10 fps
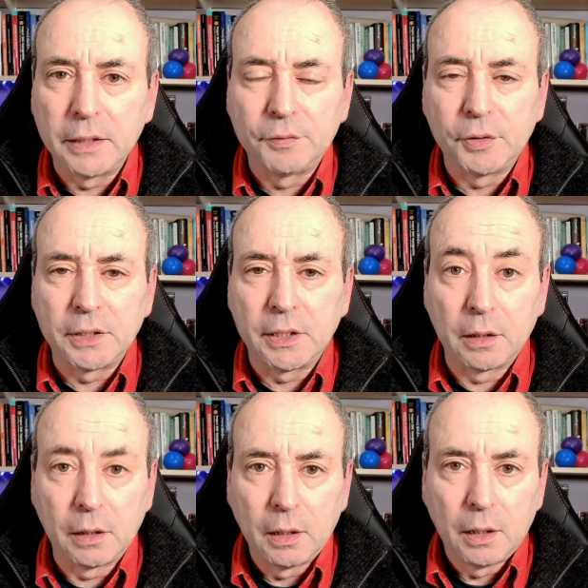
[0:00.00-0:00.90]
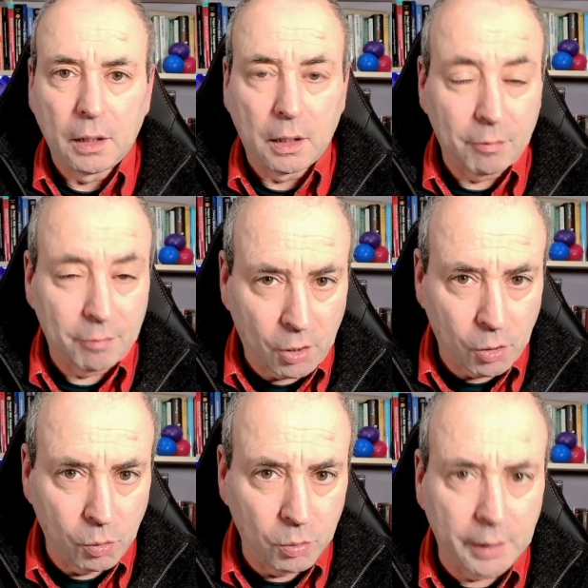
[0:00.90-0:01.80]
interviews either
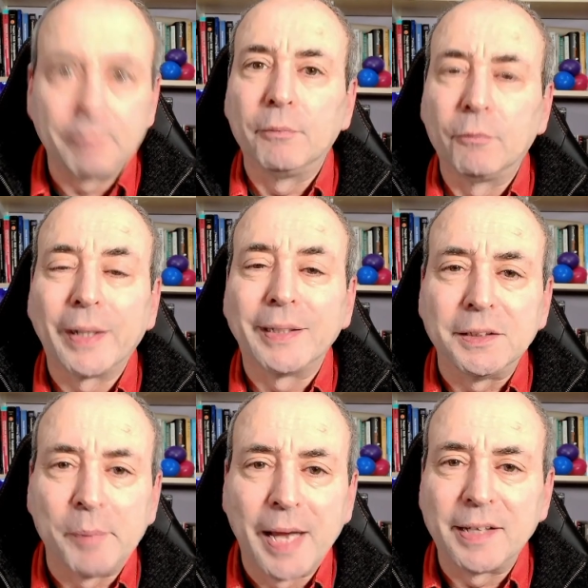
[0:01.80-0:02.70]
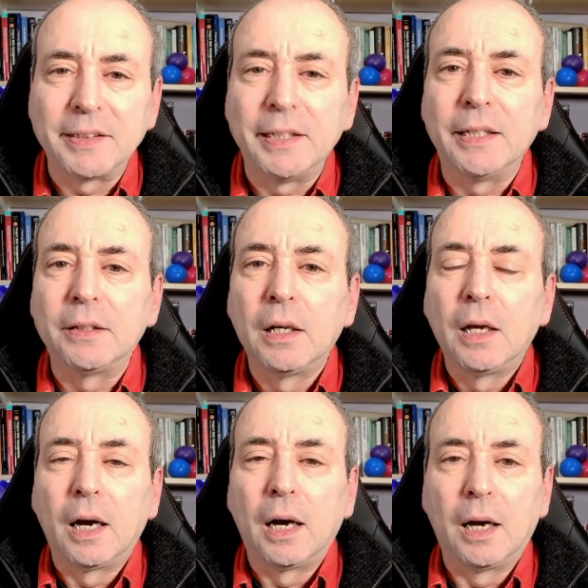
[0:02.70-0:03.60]
recorded, waiting to be edited
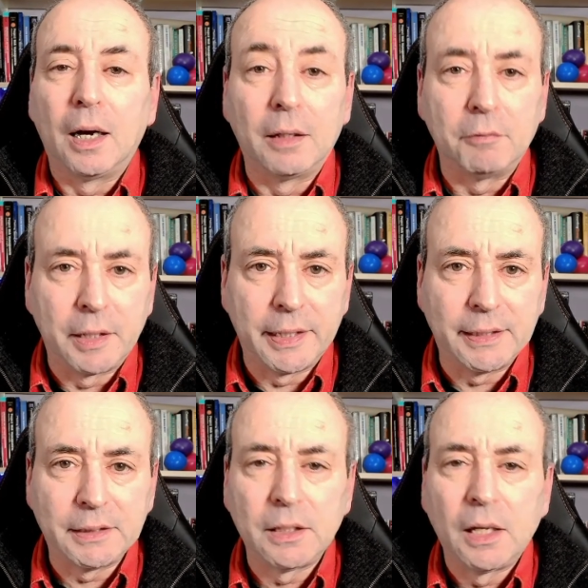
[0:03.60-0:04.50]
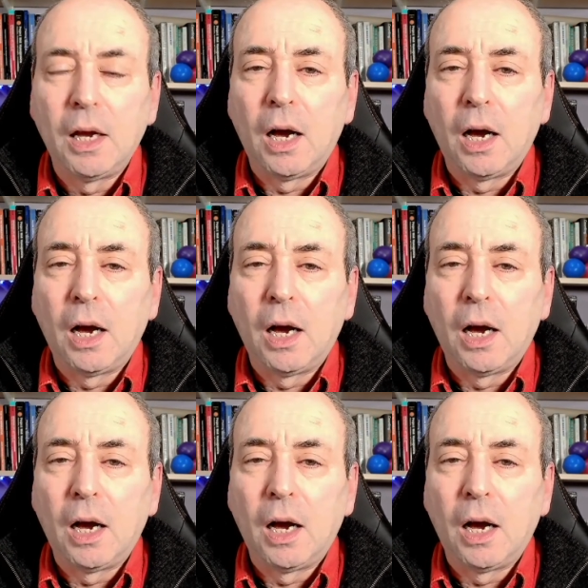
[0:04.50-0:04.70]
and released,